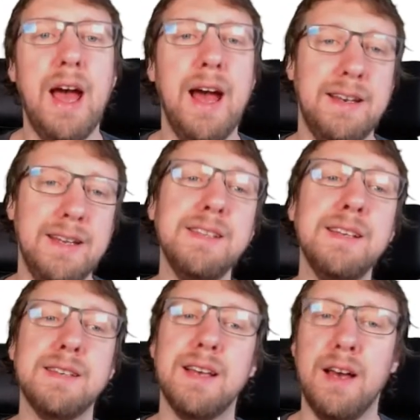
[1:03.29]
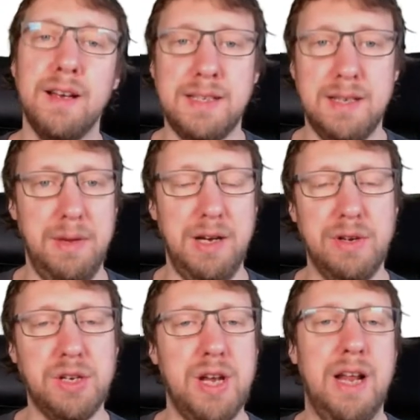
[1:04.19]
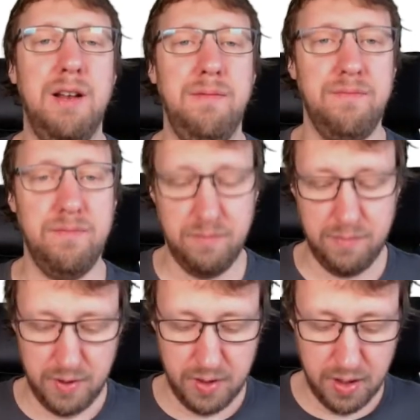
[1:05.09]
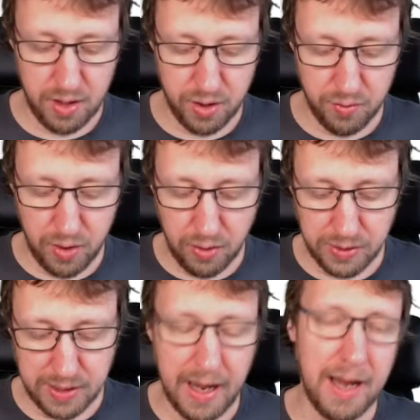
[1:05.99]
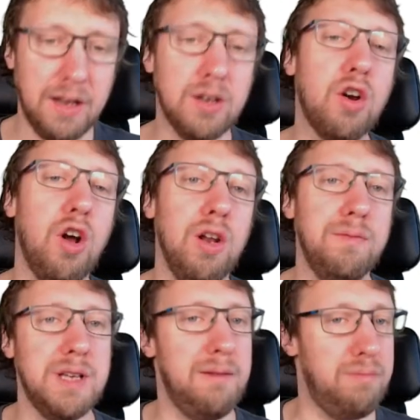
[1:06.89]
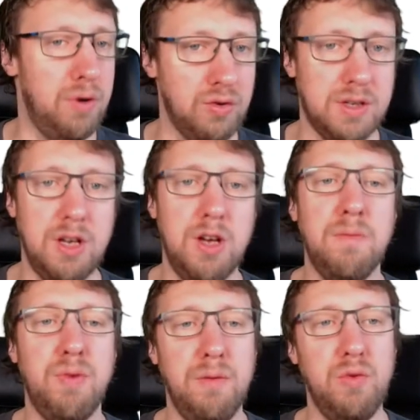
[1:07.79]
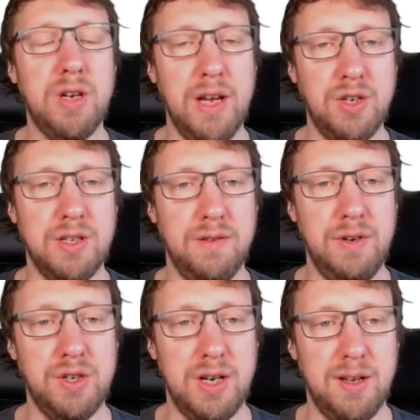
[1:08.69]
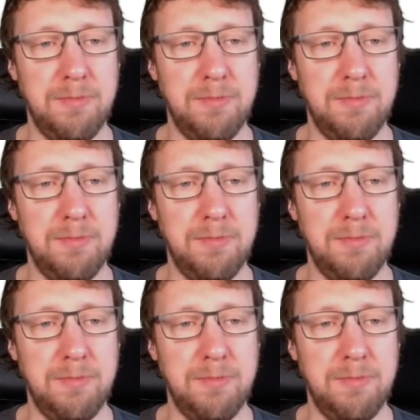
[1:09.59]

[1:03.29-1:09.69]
And this is a symmetric channel. The rows and the columns are both permutations of each other.